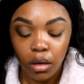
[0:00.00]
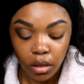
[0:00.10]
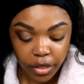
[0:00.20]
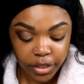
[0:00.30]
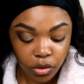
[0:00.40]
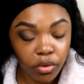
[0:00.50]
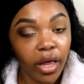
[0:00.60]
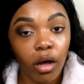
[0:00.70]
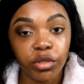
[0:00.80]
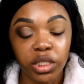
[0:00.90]
Alright, so
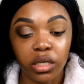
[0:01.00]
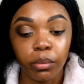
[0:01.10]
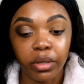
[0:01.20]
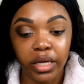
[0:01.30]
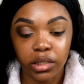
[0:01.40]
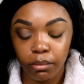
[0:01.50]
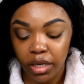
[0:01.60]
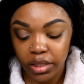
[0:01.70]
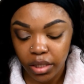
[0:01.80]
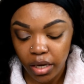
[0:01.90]
now I'm just going to apply some
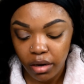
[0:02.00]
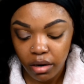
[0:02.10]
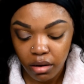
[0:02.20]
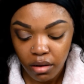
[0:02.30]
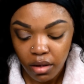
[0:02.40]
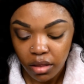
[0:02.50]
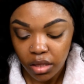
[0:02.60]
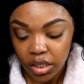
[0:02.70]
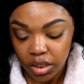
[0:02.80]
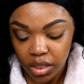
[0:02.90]
mascara.
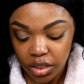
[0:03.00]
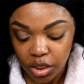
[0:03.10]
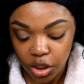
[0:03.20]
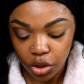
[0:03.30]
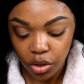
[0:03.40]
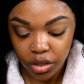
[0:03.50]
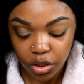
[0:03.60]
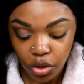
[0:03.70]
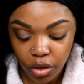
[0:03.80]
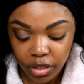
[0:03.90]
This is the
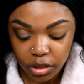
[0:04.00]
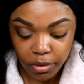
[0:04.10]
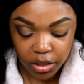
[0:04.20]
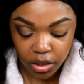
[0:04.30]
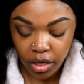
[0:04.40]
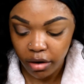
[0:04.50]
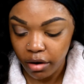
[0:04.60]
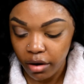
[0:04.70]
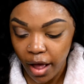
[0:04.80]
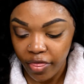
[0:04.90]
Tarteist
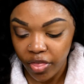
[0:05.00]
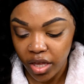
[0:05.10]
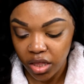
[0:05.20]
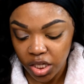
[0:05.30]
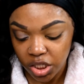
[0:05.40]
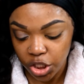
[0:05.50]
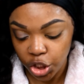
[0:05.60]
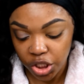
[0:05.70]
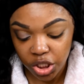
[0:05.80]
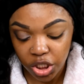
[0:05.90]
mascara. I think this is
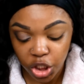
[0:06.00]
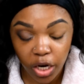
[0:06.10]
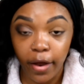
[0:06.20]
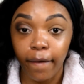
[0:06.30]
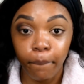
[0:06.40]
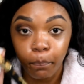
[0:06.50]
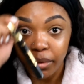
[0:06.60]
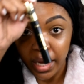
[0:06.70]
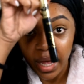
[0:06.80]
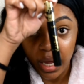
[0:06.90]
just the shade
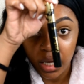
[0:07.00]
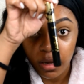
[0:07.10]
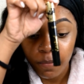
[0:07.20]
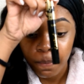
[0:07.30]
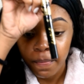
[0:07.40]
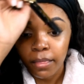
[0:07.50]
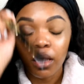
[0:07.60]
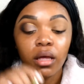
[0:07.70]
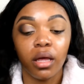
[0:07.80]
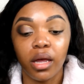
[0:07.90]
Black.
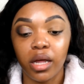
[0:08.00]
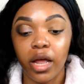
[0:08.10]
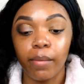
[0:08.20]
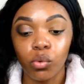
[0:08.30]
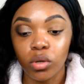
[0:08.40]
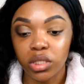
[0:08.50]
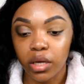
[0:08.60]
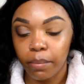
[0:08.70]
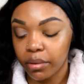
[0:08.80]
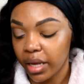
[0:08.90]
And I'm going
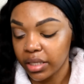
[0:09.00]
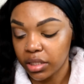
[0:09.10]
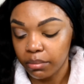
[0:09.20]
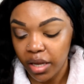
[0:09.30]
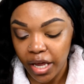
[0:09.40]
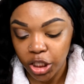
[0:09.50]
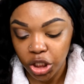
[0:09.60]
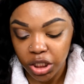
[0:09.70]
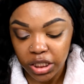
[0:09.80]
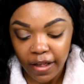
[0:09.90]
to apply some
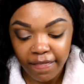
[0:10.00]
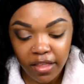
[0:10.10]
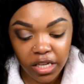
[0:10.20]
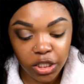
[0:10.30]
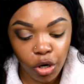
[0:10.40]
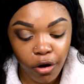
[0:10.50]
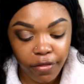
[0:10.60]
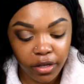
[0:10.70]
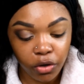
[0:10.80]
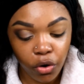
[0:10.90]
lashes. And these are
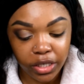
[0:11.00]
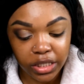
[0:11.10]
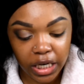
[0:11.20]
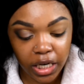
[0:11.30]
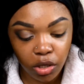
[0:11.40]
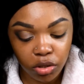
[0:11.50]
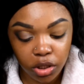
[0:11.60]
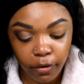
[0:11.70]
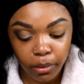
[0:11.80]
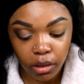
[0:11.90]
the Ardell
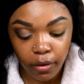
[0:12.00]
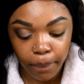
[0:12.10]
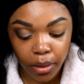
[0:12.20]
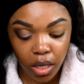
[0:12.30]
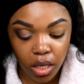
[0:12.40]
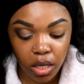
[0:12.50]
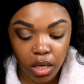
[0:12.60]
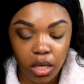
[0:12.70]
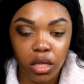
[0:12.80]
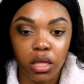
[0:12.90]
Double Up
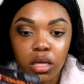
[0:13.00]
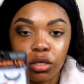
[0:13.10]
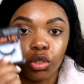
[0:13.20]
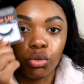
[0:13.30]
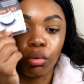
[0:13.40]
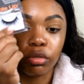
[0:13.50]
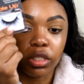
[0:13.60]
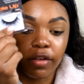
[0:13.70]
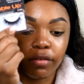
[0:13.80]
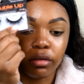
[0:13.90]
in
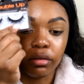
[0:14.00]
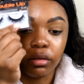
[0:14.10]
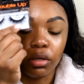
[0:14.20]
207.